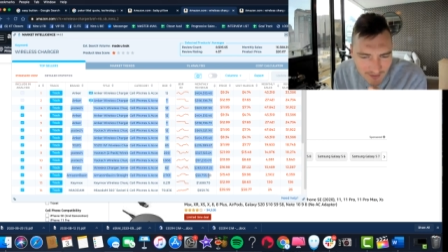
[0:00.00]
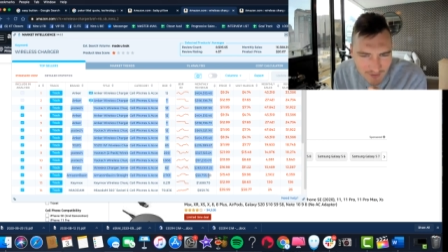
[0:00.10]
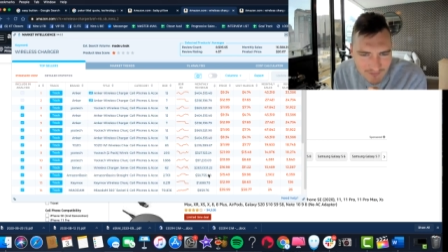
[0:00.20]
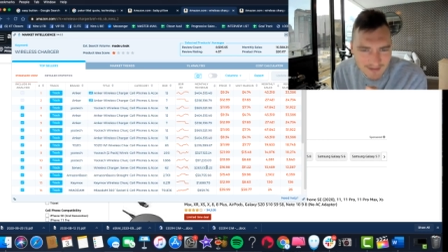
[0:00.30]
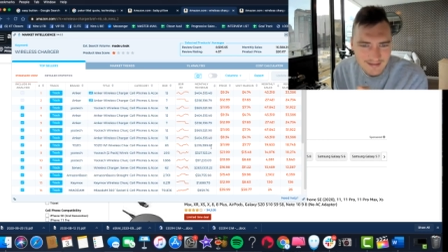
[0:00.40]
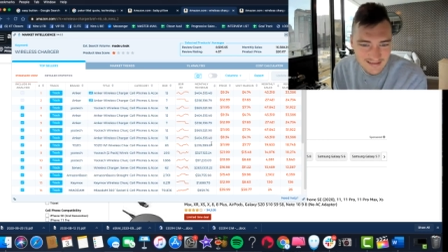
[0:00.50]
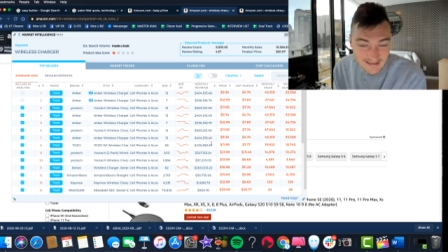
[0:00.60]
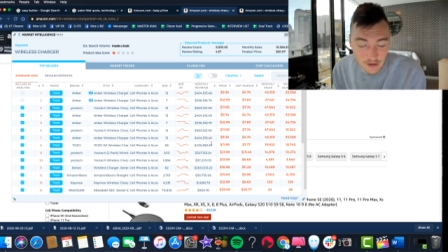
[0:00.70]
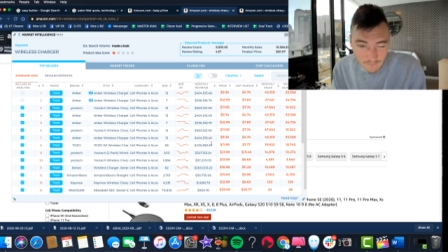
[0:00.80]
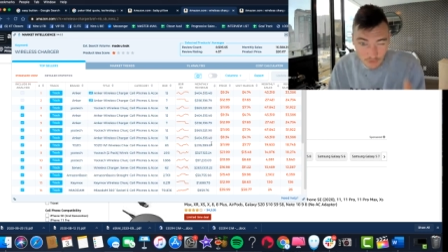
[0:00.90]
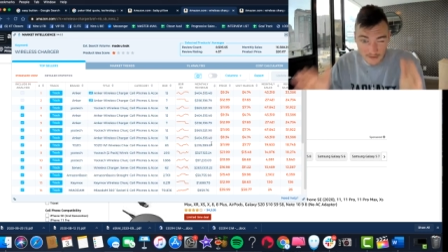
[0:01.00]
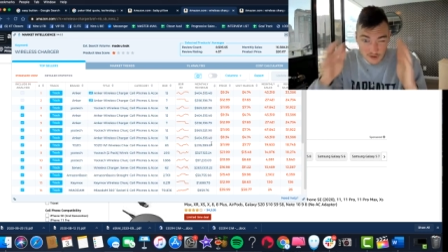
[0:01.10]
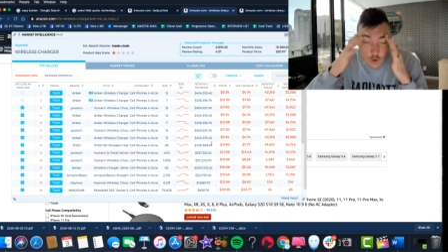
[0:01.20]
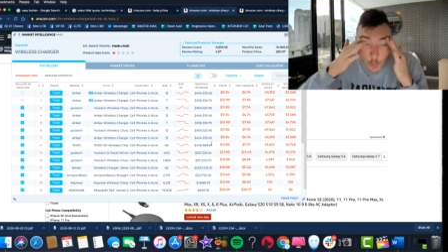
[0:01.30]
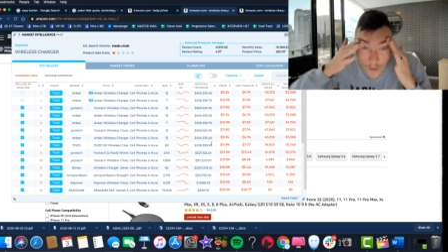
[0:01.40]
And you have to like, you have to like
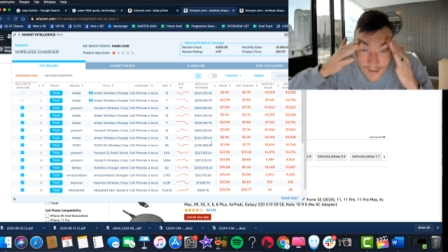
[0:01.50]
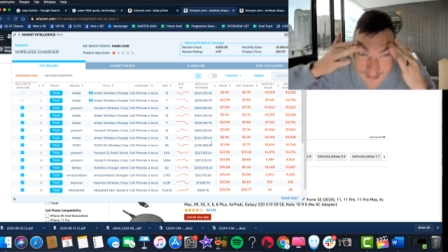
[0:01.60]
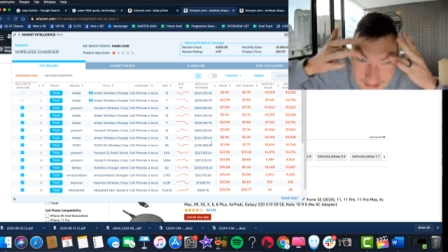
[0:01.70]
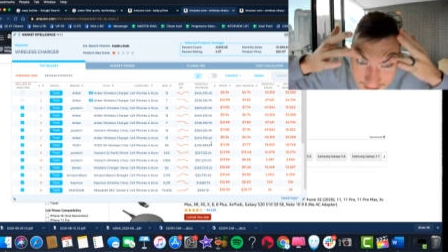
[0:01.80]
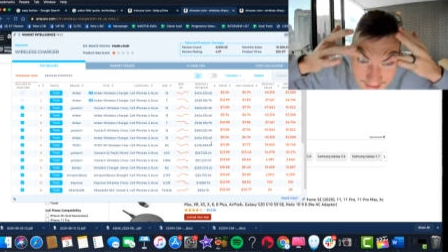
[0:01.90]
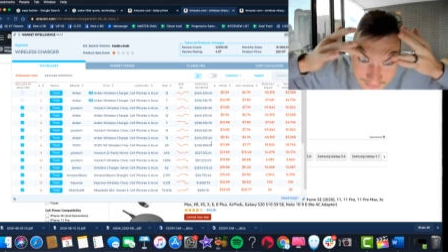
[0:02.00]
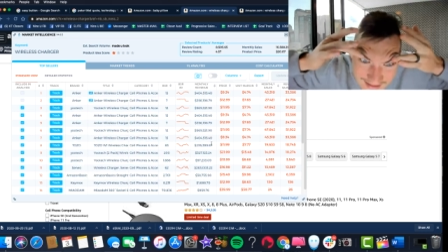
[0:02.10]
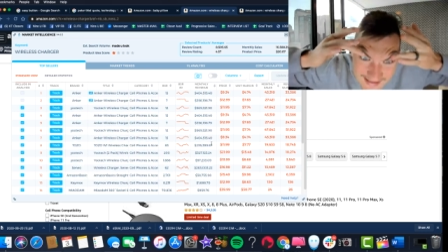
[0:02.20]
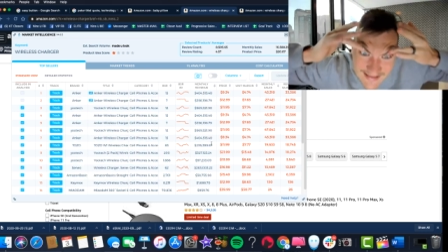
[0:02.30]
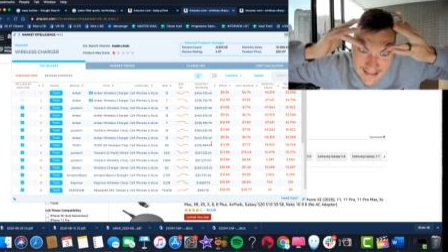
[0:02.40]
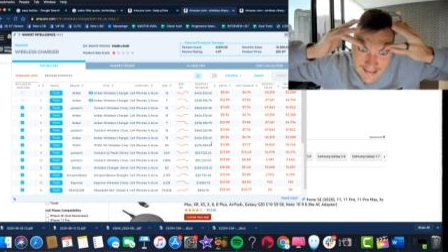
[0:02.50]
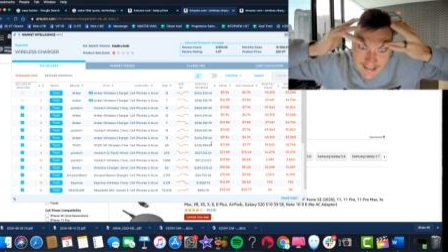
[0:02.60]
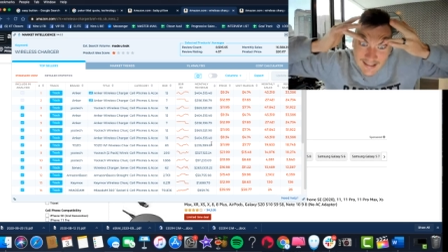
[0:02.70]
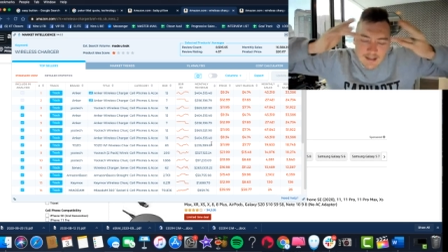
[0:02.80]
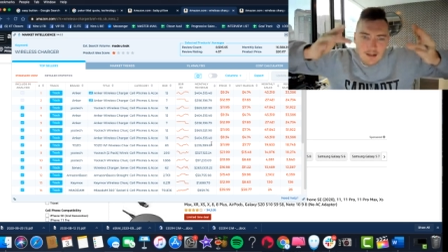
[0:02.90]
squint to even
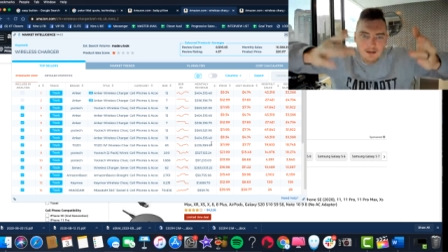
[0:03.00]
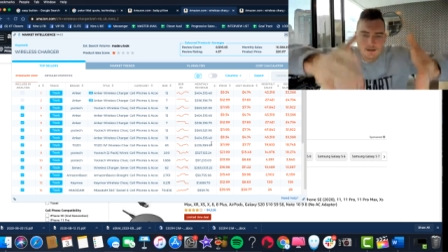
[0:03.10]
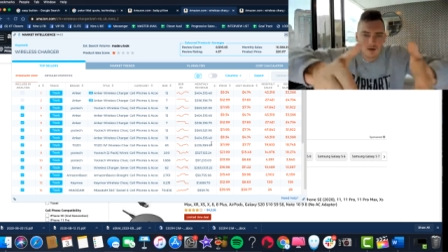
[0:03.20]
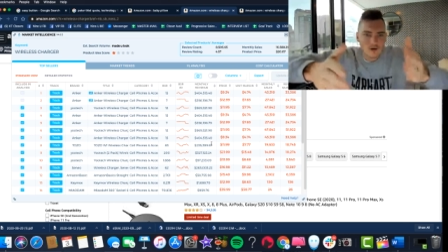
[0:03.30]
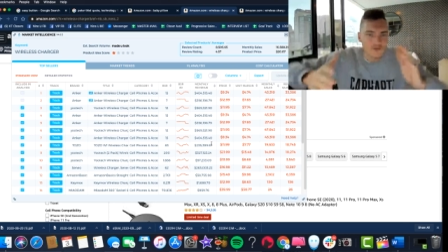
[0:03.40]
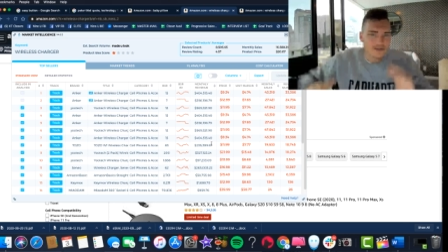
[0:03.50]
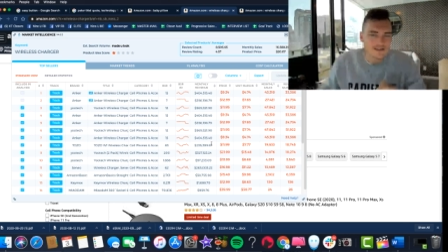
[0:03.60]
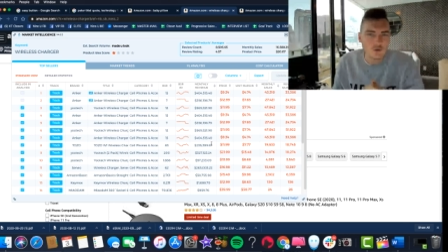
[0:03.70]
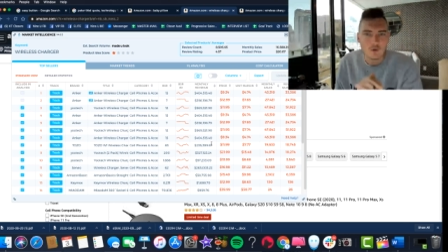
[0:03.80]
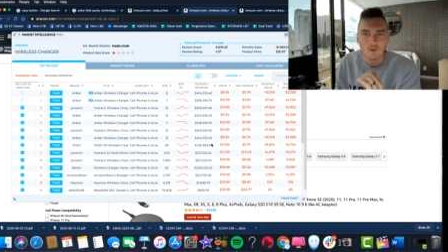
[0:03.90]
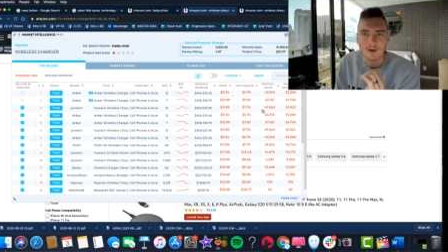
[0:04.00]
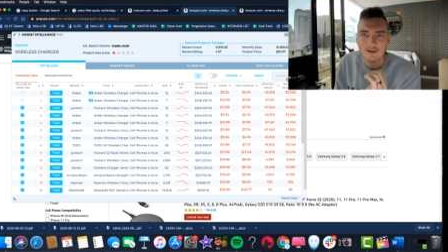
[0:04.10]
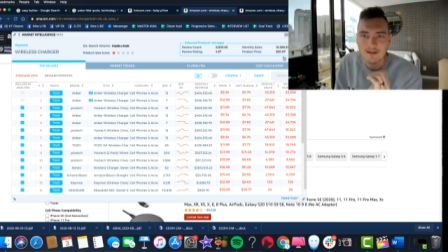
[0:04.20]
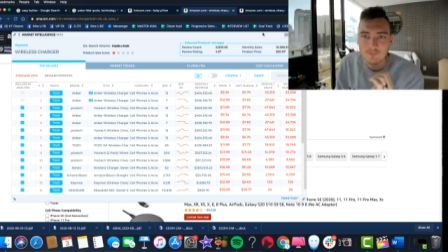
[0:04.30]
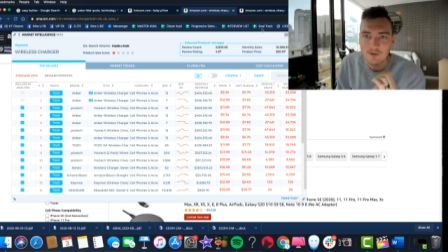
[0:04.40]
see, you know, on this tool,
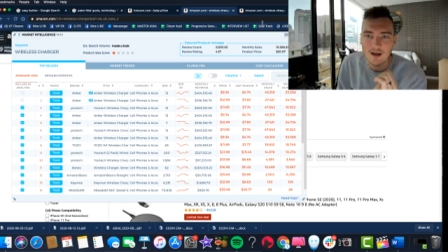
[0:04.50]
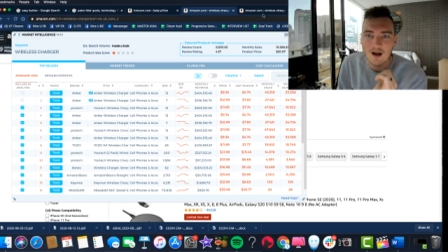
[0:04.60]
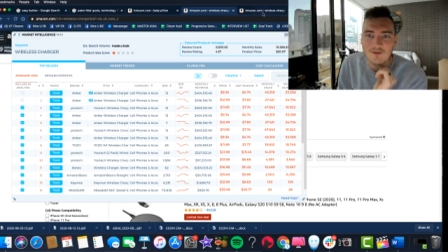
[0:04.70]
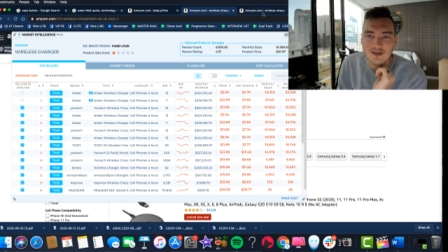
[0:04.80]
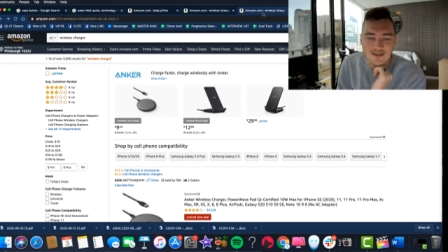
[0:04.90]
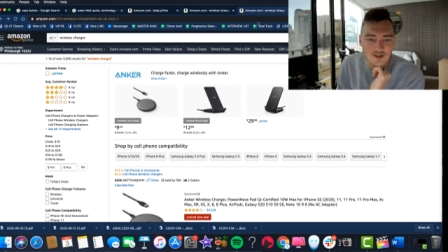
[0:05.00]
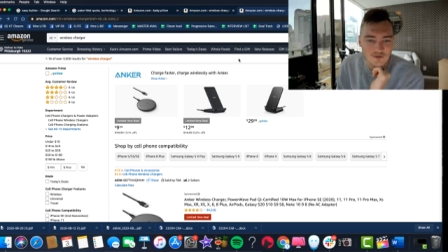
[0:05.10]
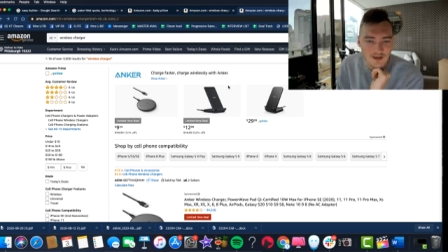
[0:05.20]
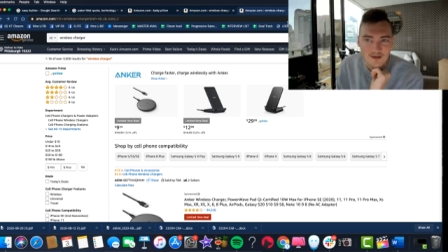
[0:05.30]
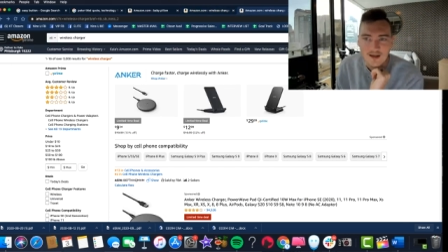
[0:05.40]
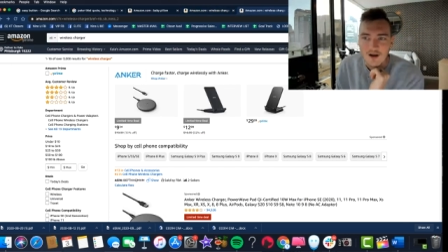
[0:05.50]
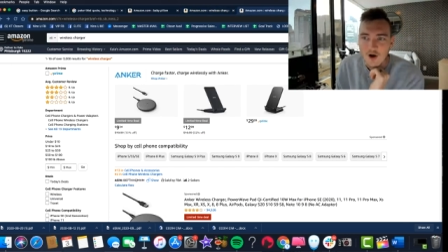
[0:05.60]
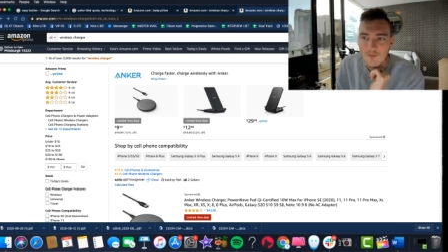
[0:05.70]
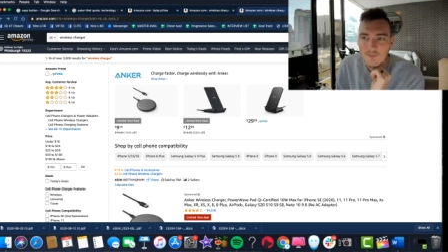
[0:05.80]
but it's pretty obvious here that on